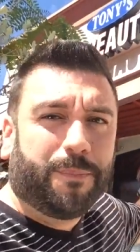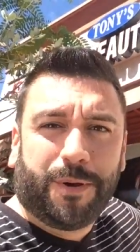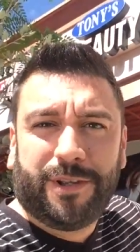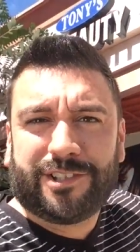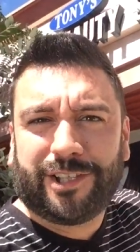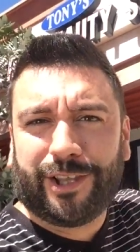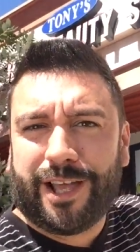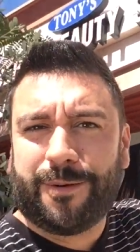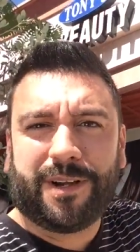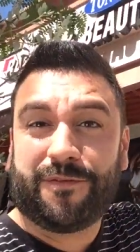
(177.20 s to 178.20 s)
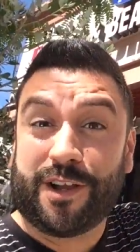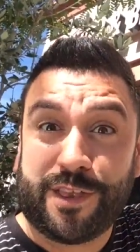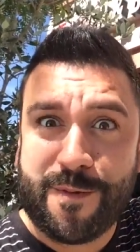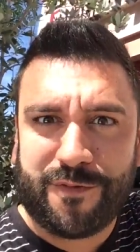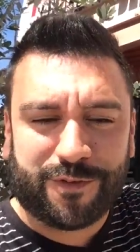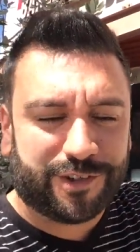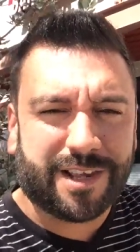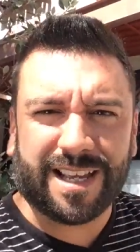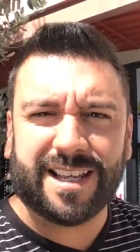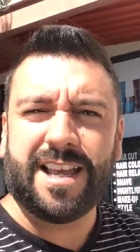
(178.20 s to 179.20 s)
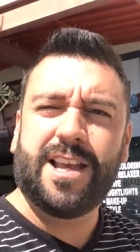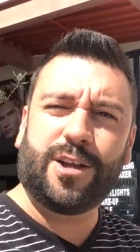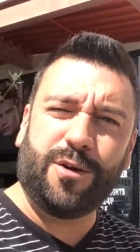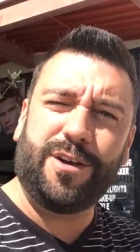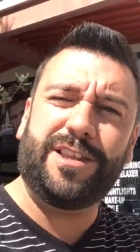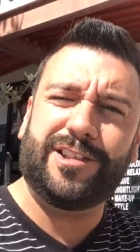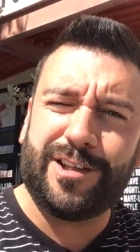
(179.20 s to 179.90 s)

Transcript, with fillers: and Beauty Salon. Well, I forgot the name of it for a second. Go there, get the